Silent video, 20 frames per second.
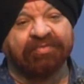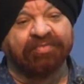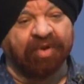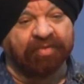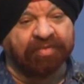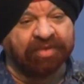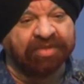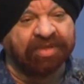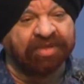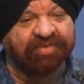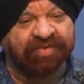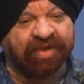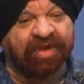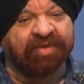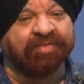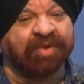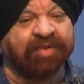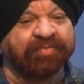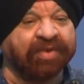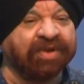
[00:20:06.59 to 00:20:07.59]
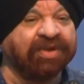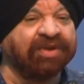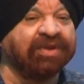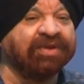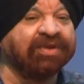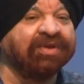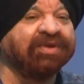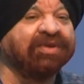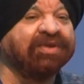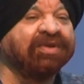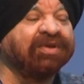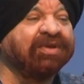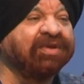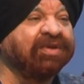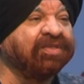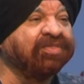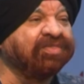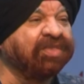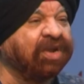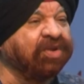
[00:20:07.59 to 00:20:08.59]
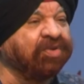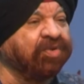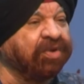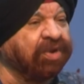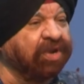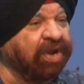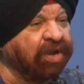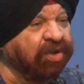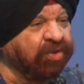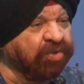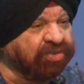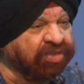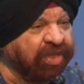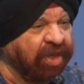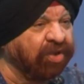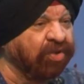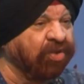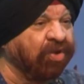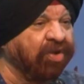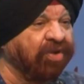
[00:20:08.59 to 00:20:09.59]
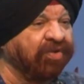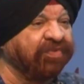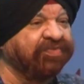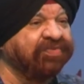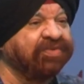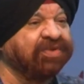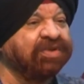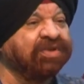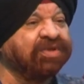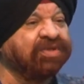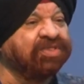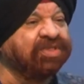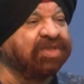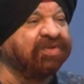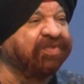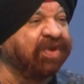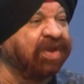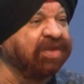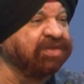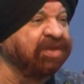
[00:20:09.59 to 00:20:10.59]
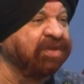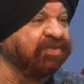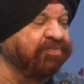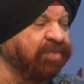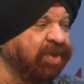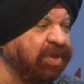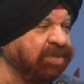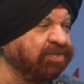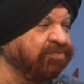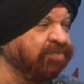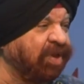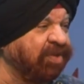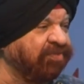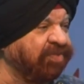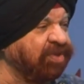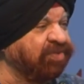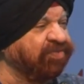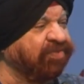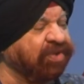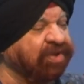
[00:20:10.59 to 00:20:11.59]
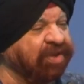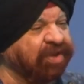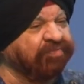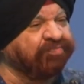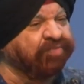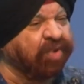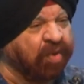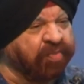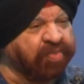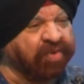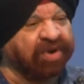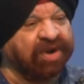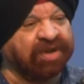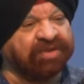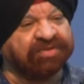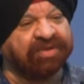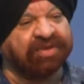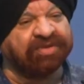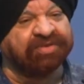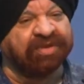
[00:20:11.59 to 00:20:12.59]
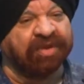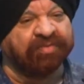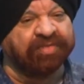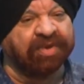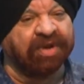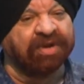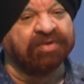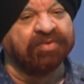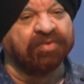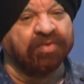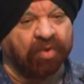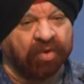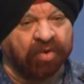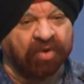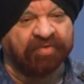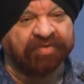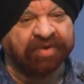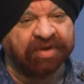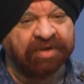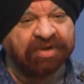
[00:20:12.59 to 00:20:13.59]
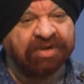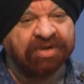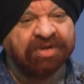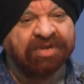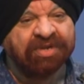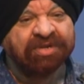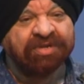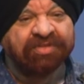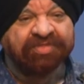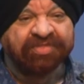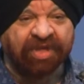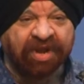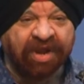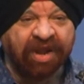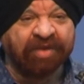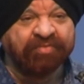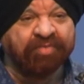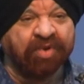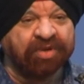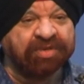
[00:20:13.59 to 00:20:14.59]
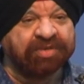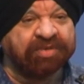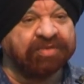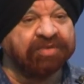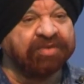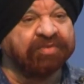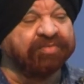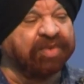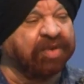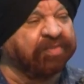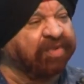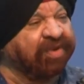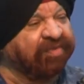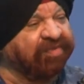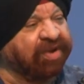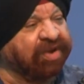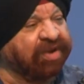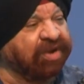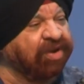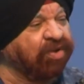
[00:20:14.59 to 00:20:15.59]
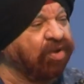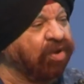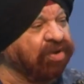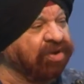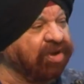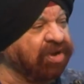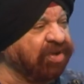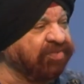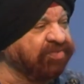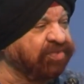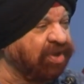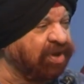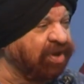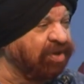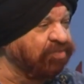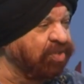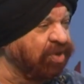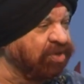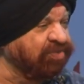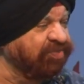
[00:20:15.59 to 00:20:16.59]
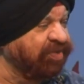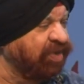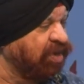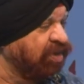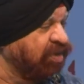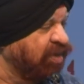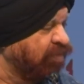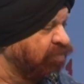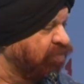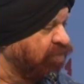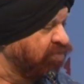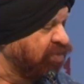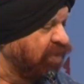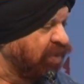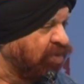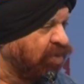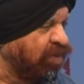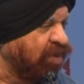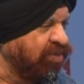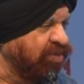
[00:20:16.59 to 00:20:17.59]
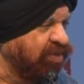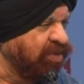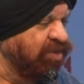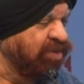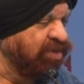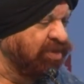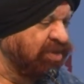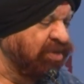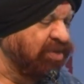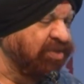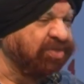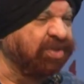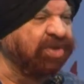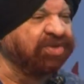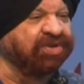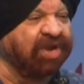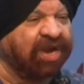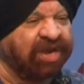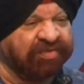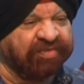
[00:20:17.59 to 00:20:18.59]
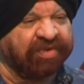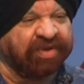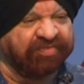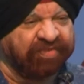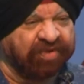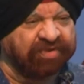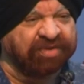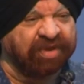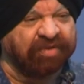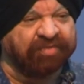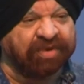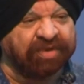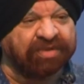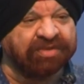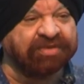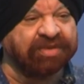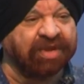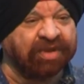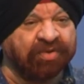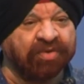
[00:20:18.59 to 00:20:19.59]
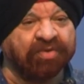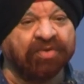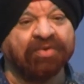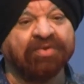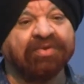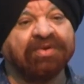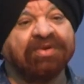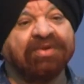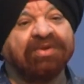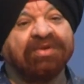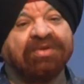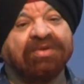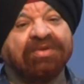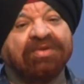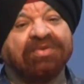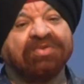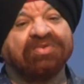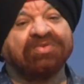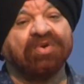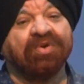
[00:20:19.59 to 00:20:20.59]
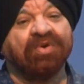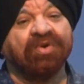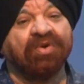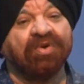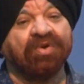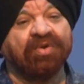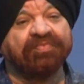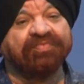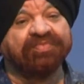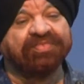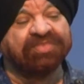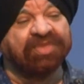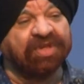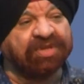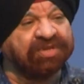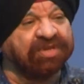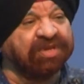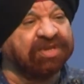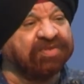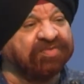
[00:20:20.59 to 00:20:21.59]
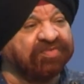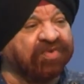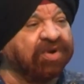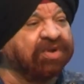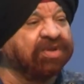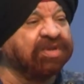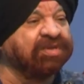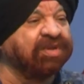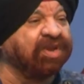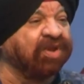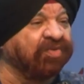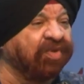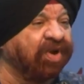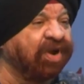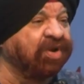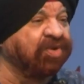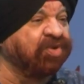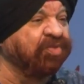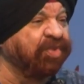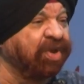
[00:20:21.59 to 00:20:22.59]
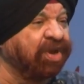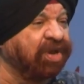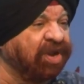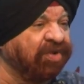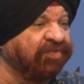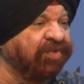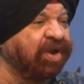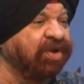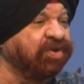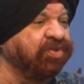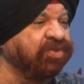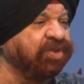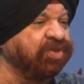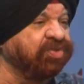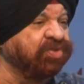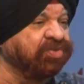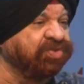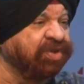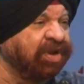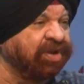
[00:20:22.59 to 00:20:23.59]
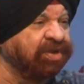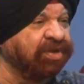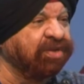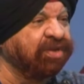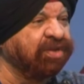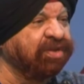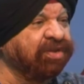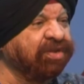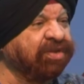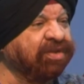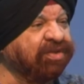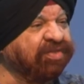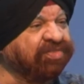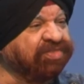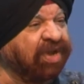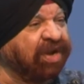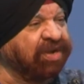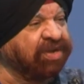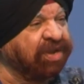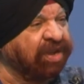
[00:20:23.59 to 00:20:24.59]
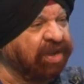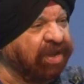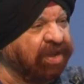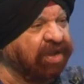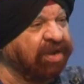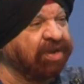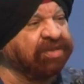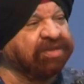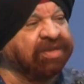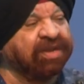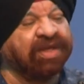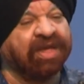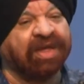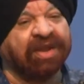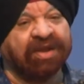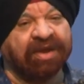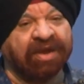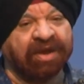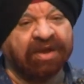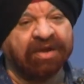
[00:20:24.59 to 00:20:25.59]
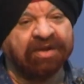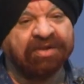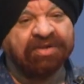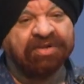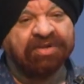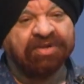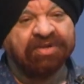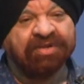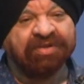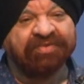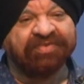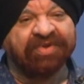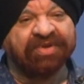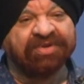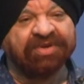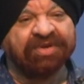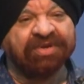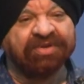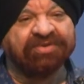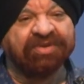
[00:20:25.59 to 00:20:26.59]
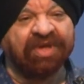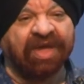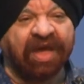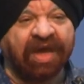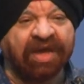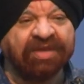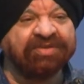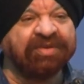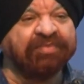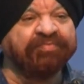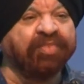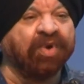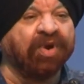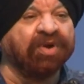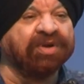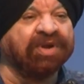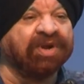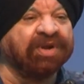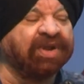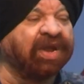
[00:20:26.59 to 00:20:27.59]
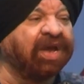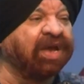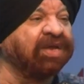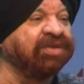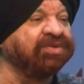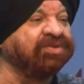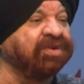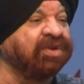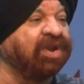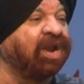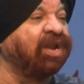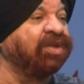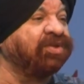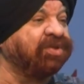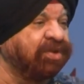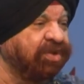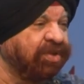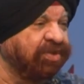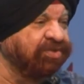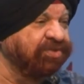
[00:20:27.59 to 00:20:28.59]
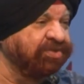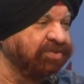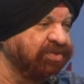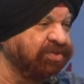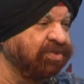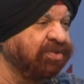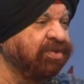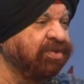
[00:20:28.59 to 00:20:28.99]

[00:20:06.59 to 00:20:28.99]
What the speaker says: Probably that's why I'm repeating, that you need to think of the ways and means by which we can popularize this subject all over. There are books, people will read all kind of journal books when it comes to psychology, they shy away for some reasons, I don't know. So this is what is required to be conveyed to the society, that here is an area which is as important as religion is.